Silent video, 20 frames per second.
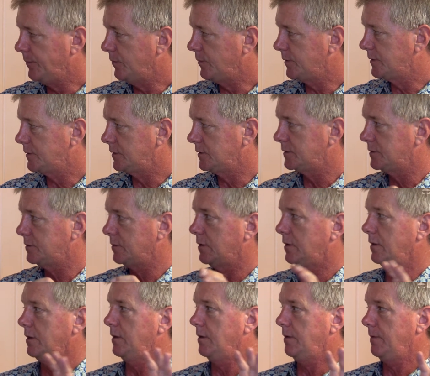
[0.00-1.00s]
which is sort
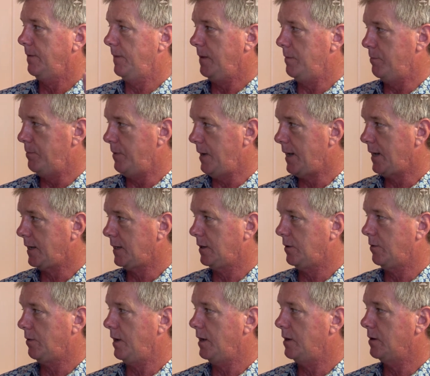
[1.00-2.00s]
of the
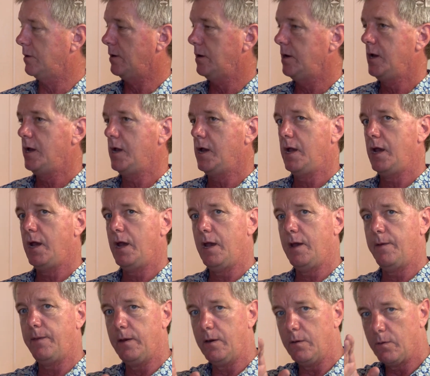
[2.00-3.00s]
background,
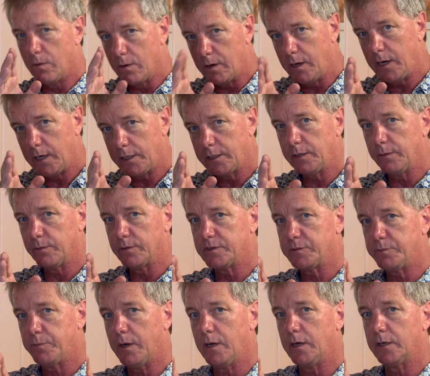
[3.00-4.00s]
and the orienting
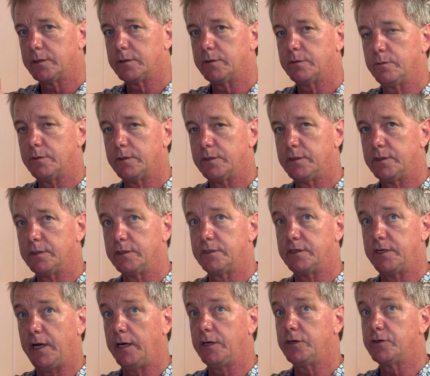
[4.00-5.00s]
response, which is
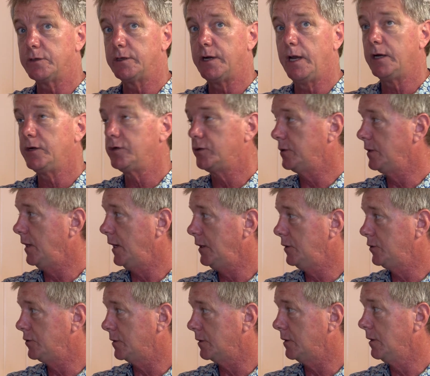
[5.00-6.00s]
danger, danger,
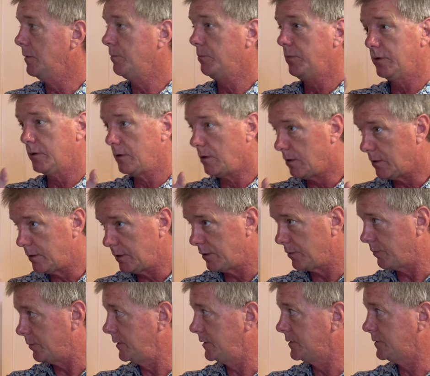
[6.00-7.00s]
danger, put all your
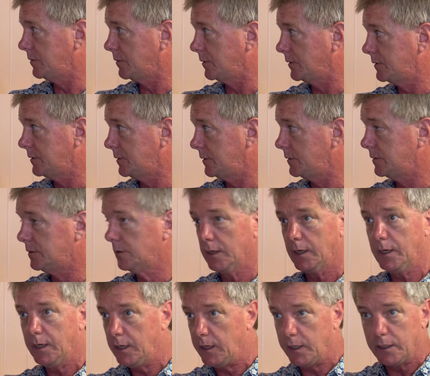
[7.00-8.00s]
resources
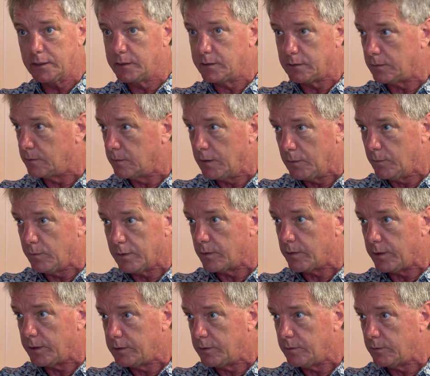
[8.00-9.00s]
into what do
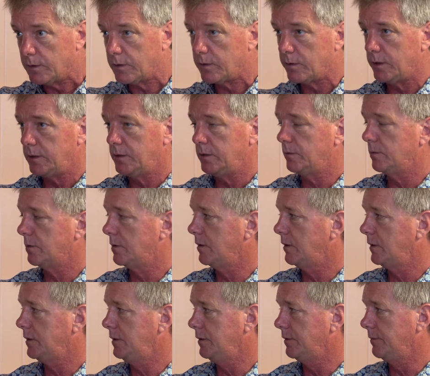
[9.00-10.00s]
I do, what do I do, what do
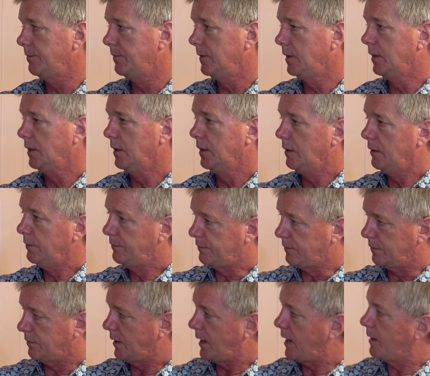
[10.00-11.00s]
I do. So
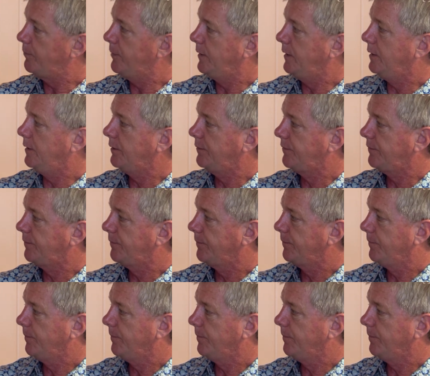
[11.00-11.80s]
happiness,